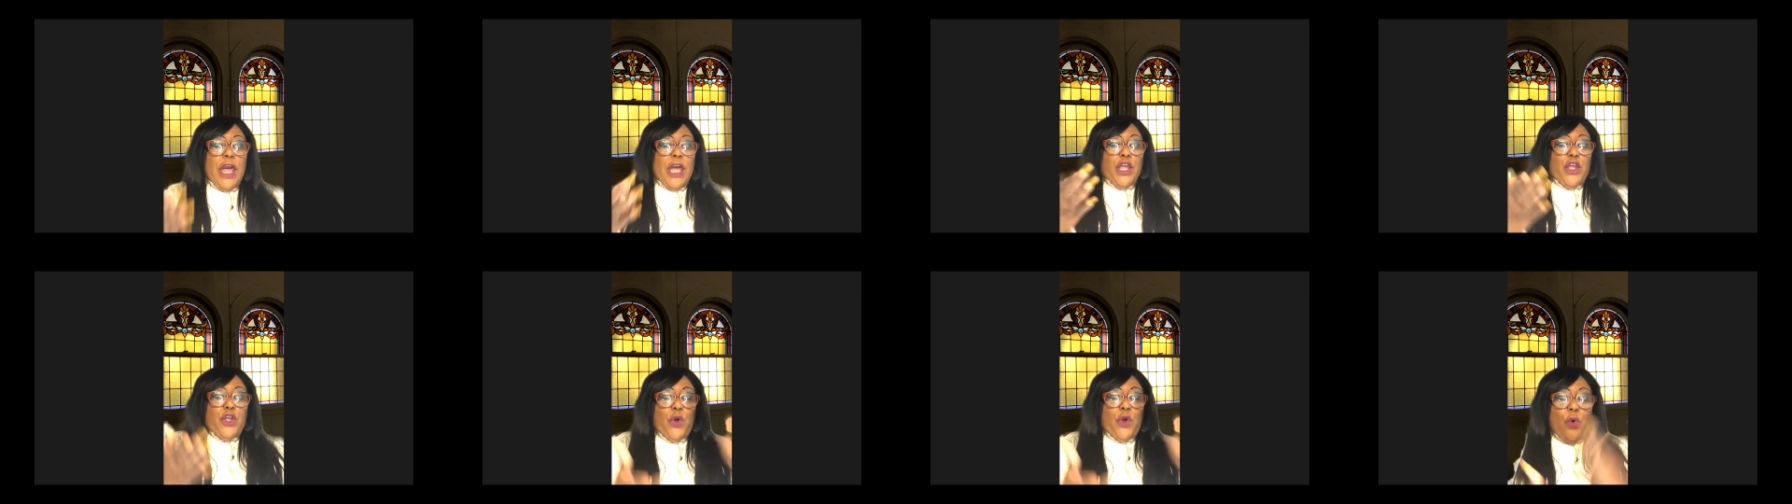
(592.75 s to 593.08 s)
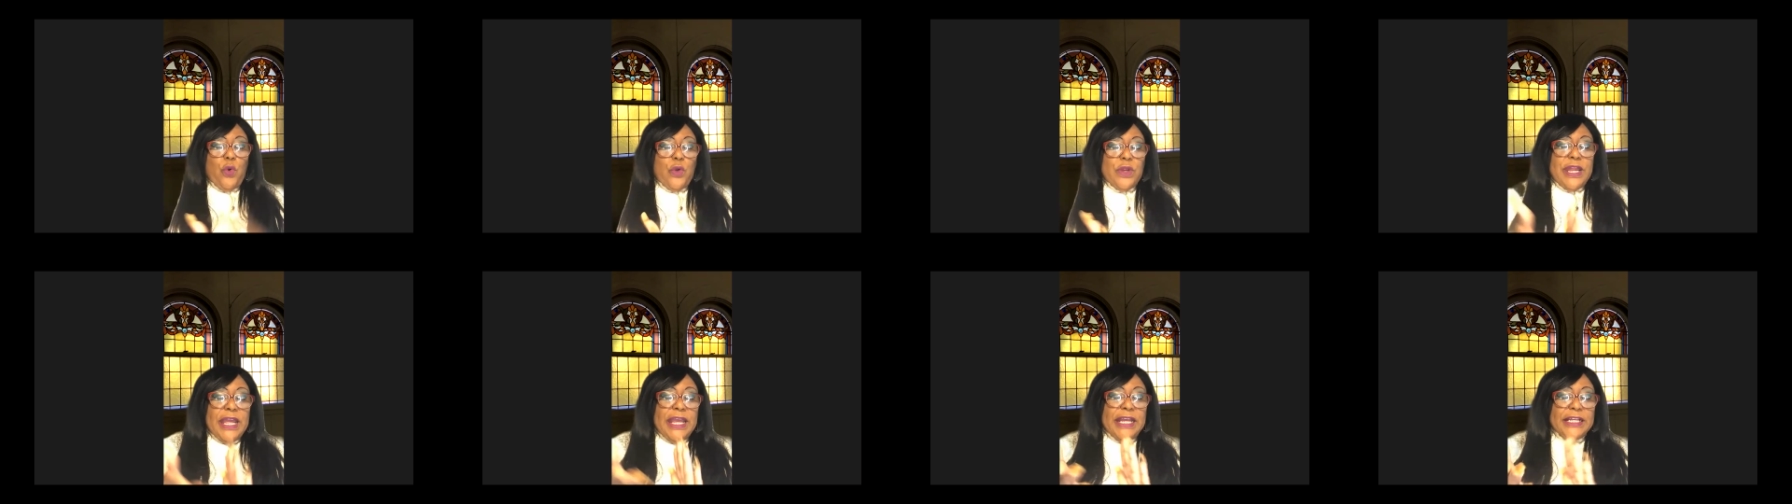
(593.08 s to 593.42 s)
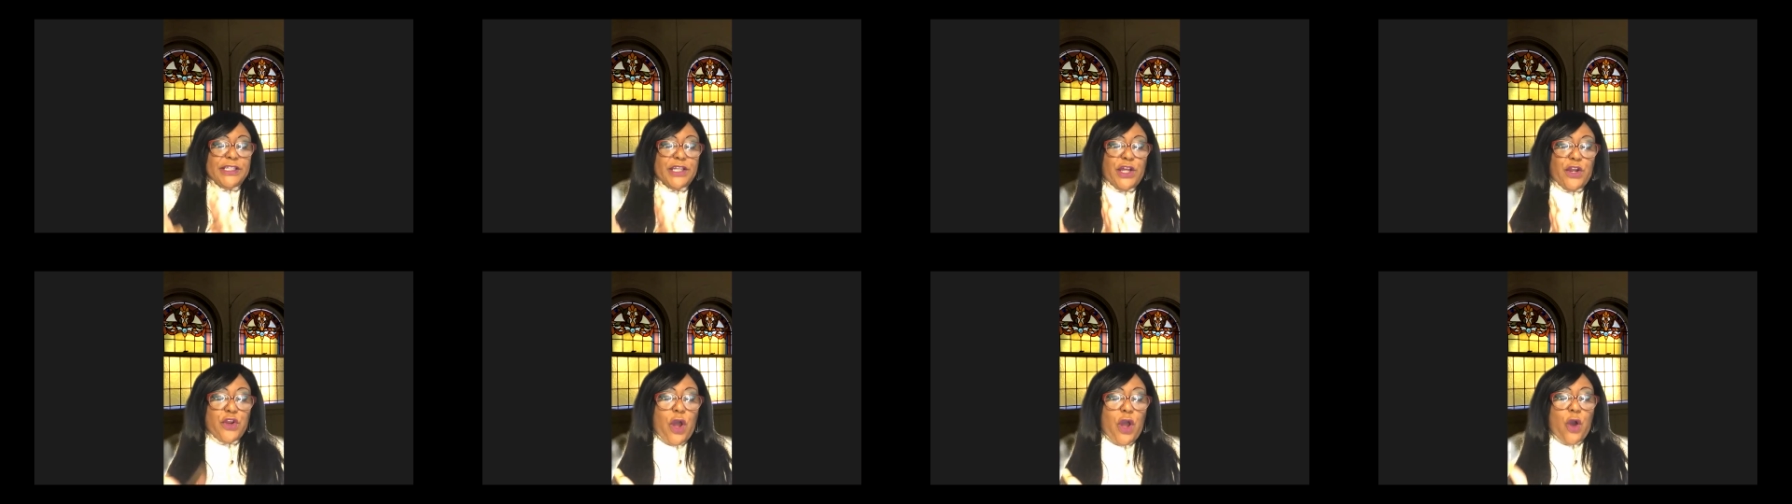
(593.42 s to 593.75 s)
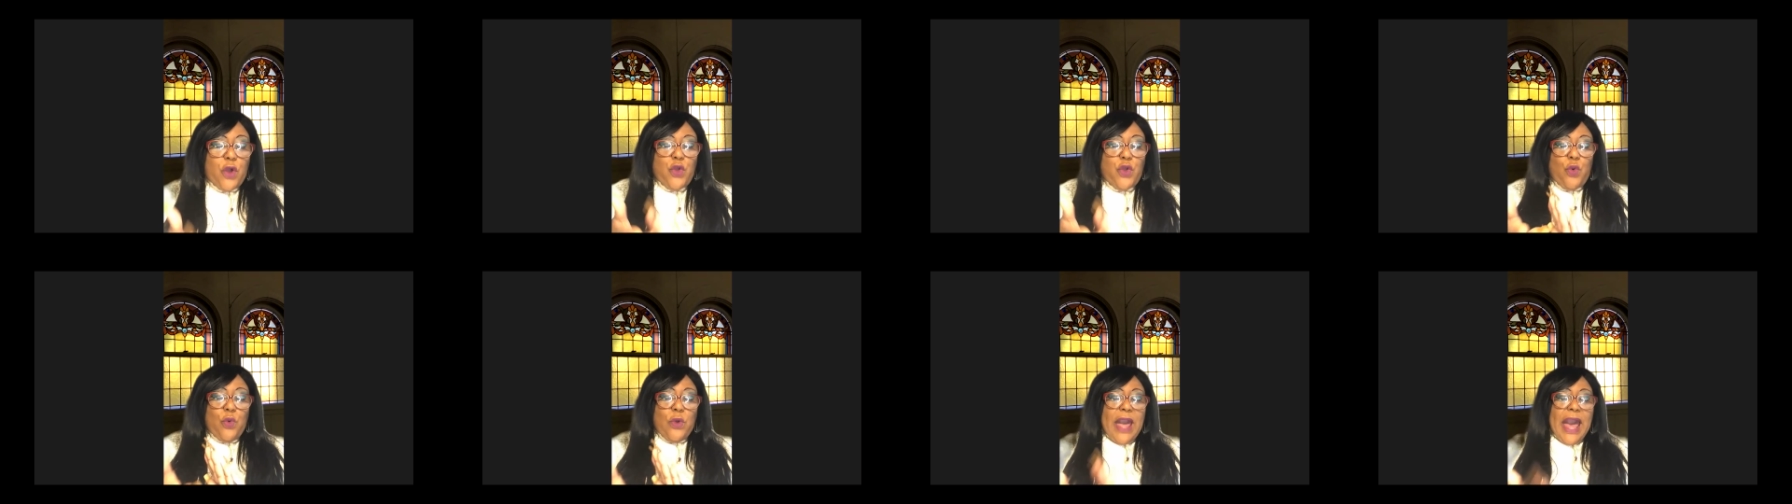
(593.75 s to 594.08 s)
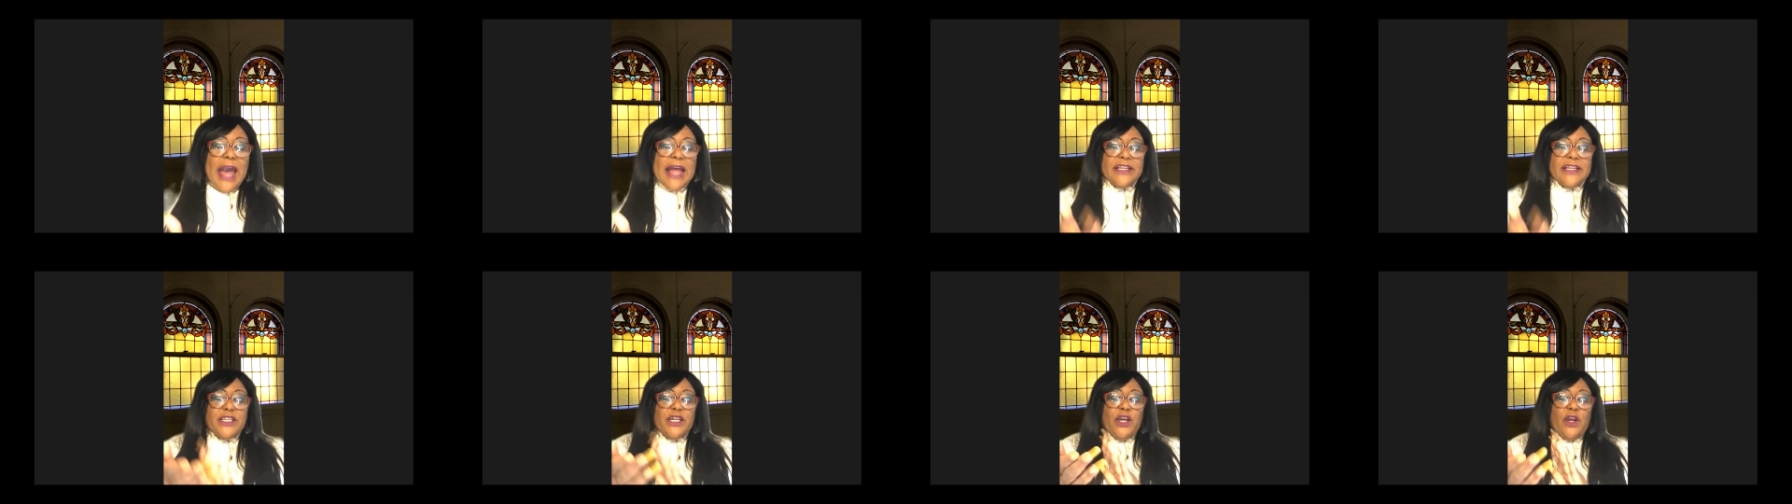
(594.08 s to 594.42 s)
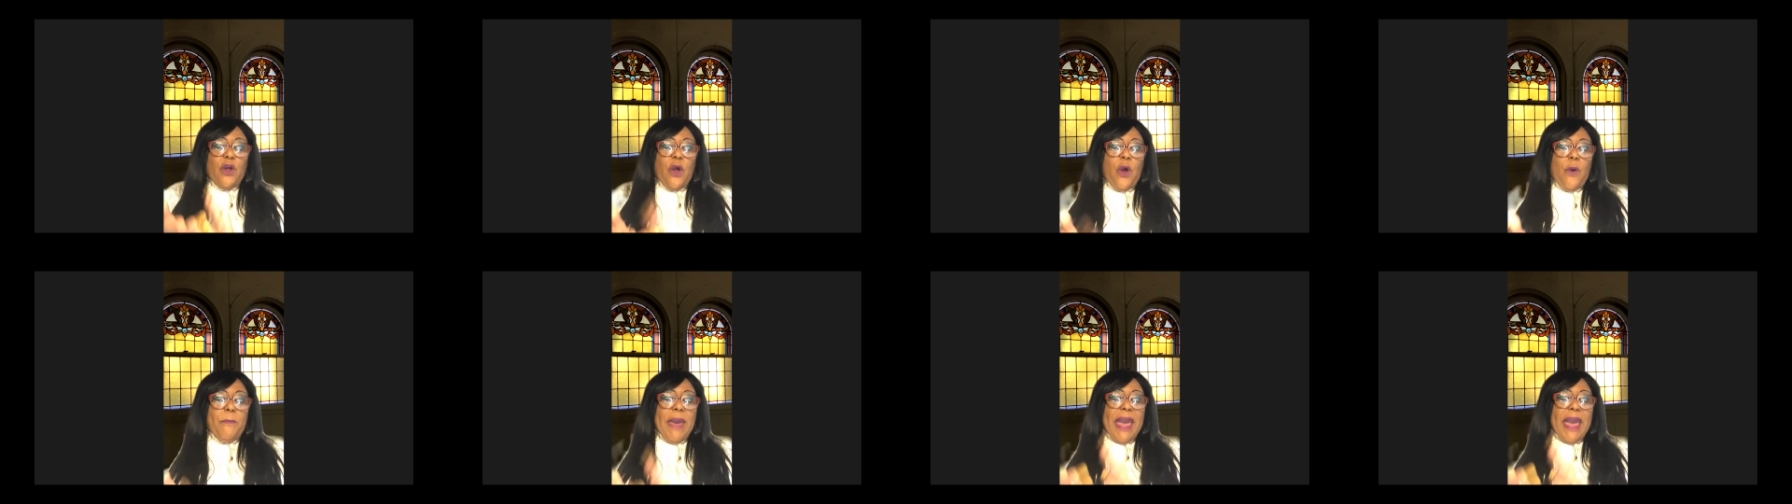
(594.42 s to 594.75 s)
You need to know you got to
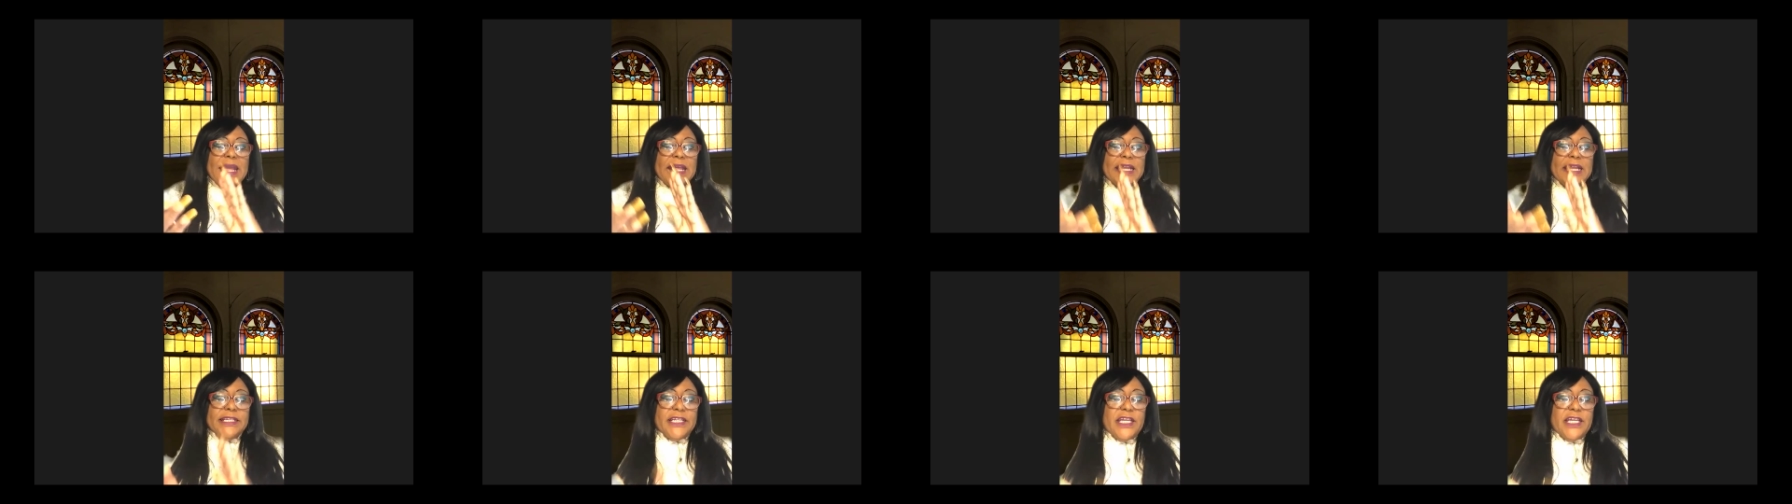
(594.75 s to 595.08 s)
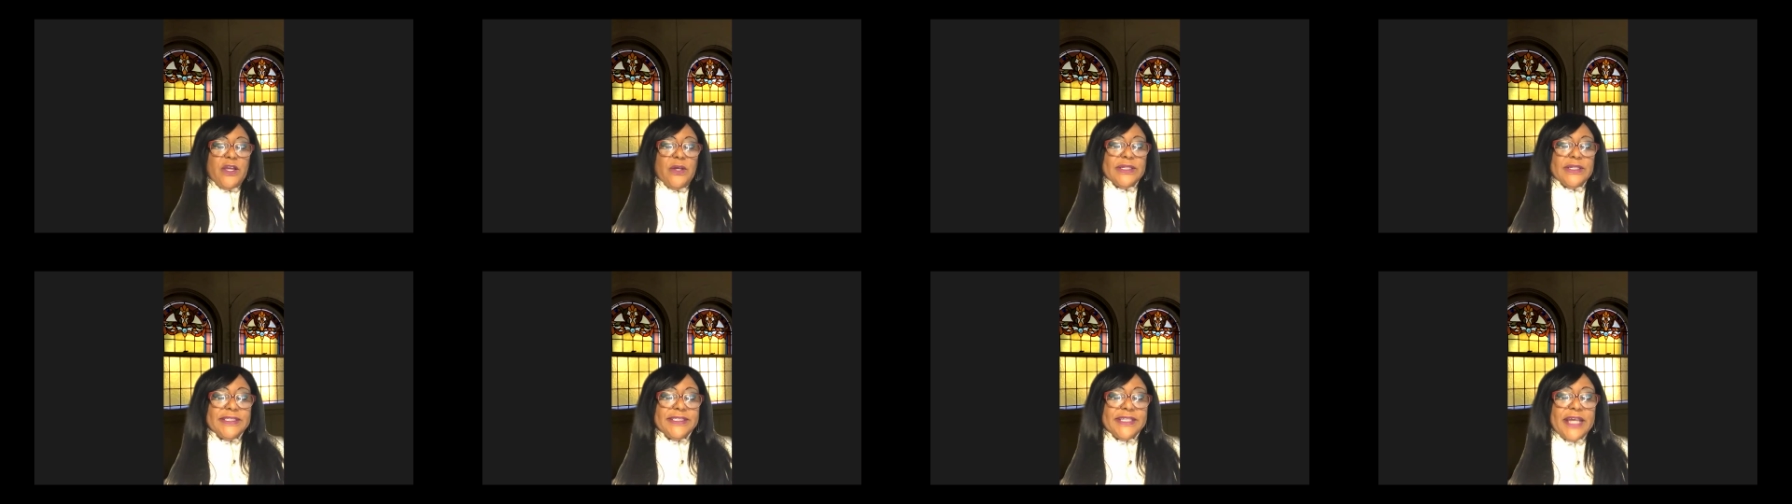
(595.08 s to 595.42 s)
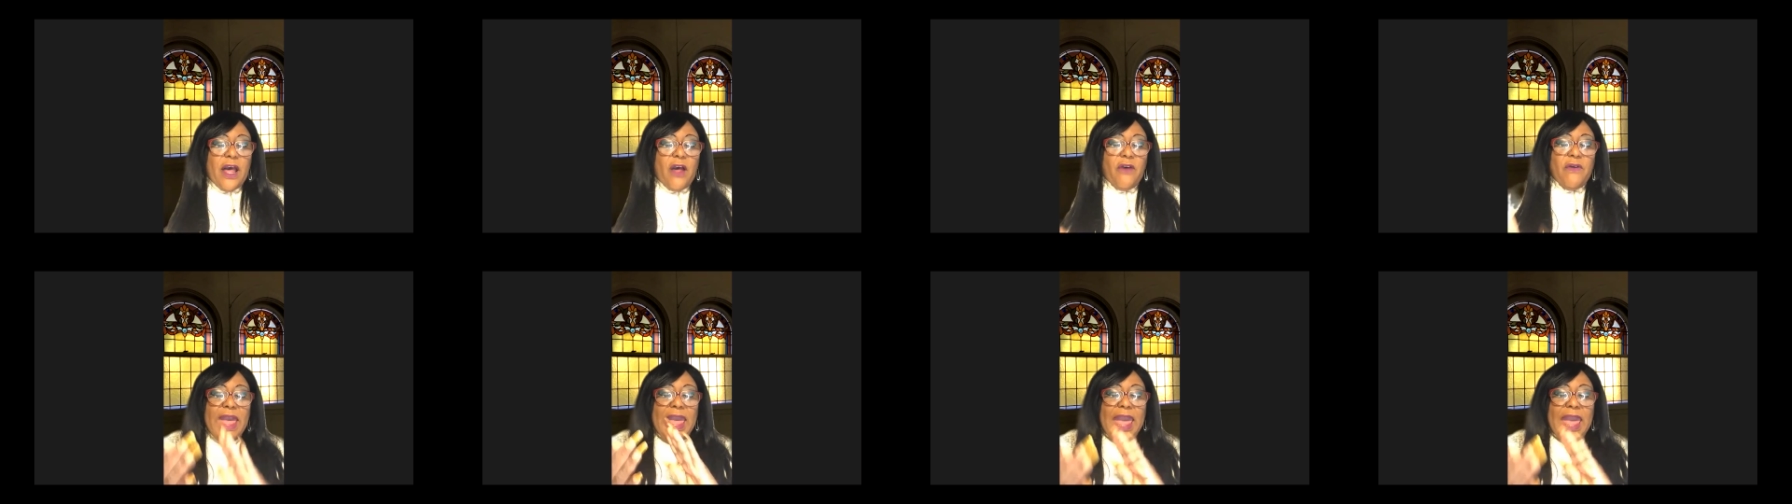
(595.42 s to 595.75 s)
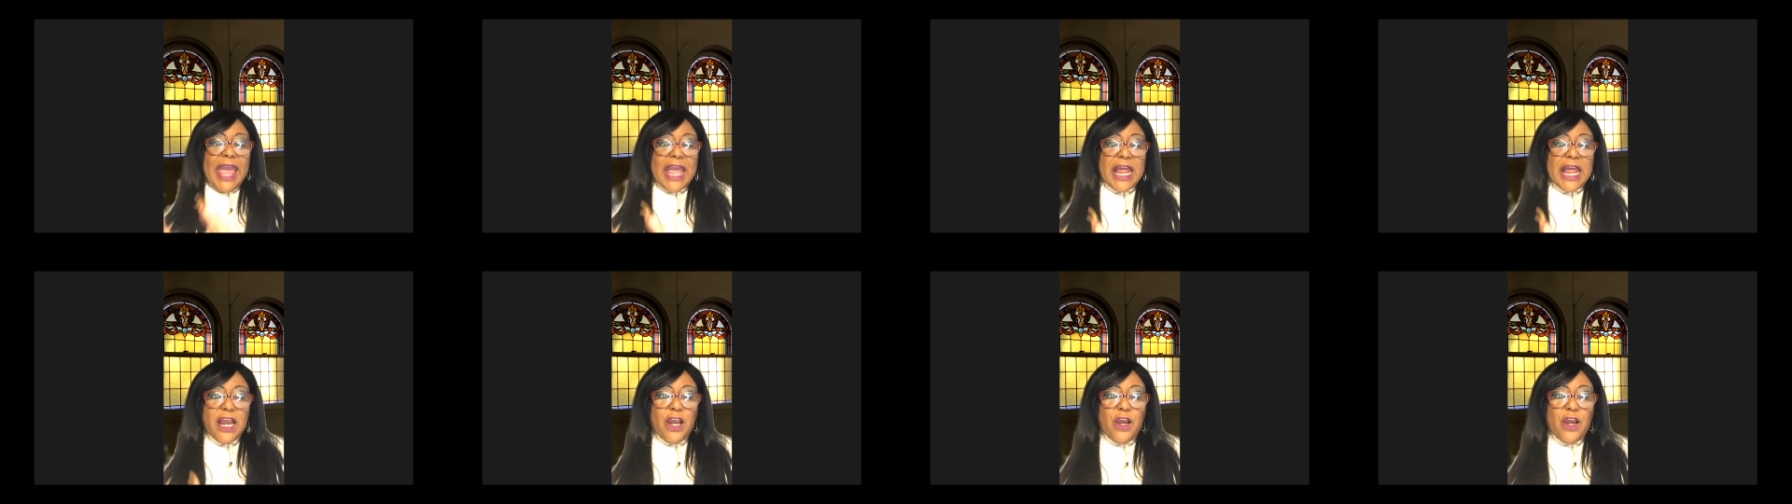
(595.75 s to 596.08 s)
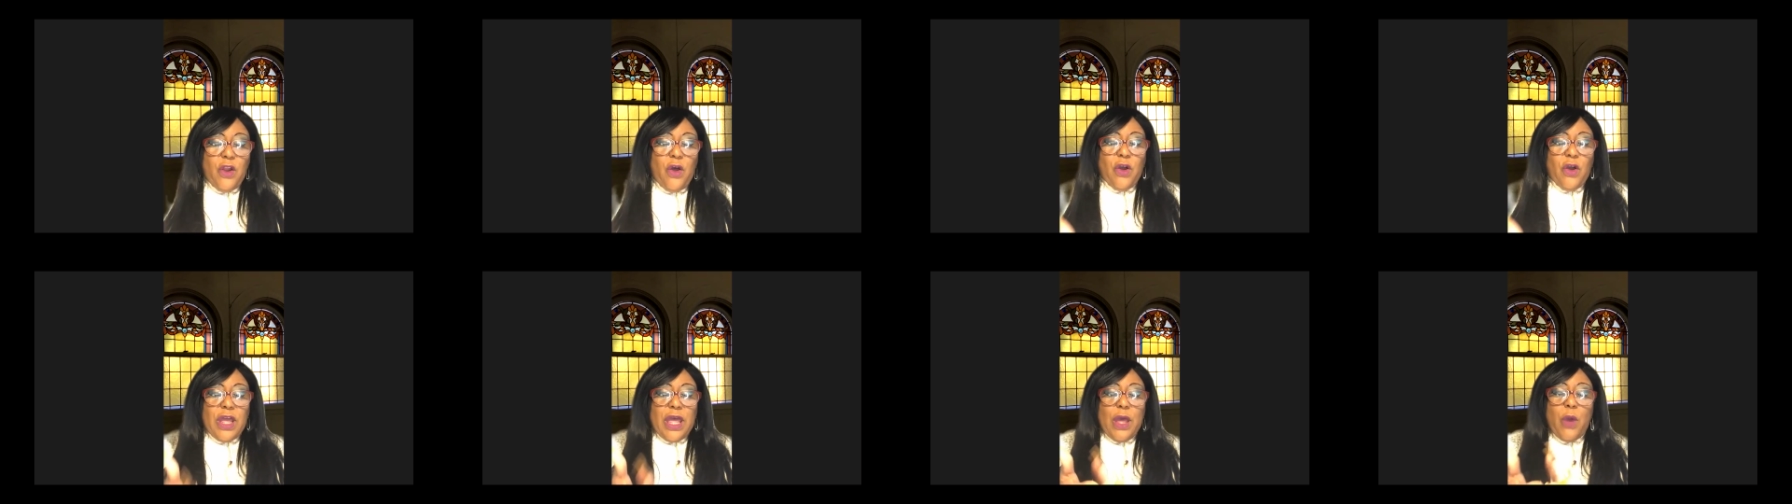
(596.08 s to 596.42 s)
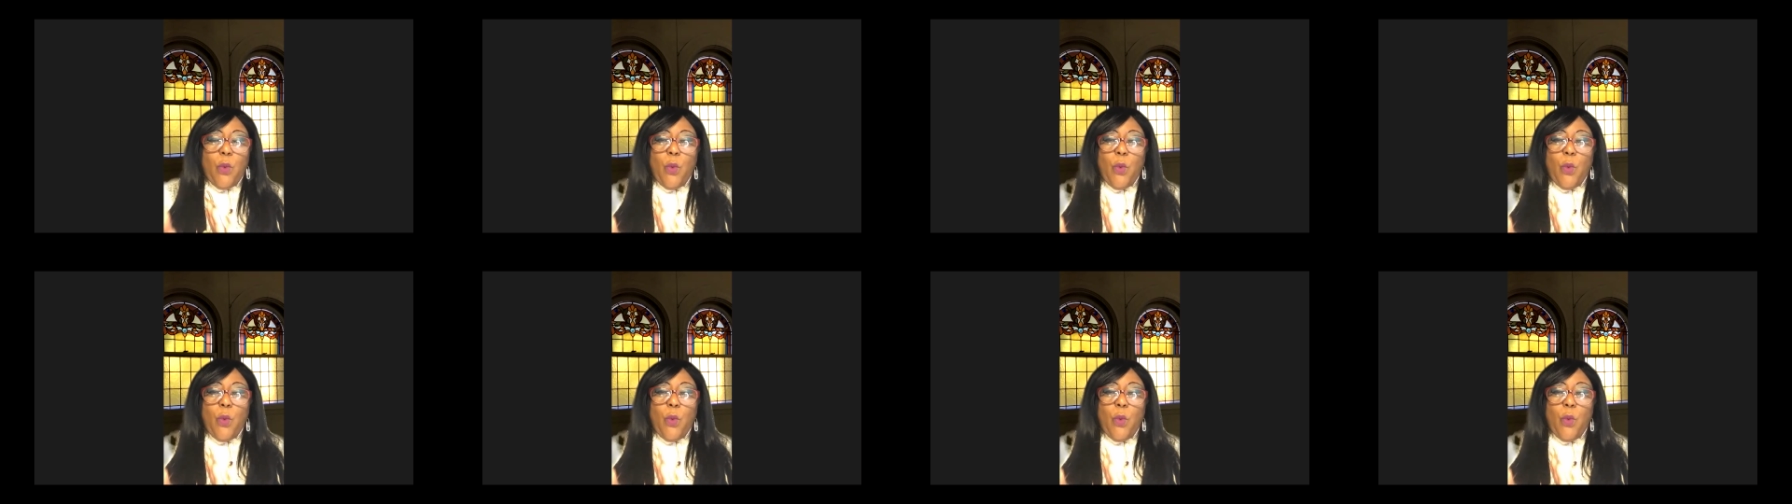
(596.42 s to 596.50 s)
go back into yourself and look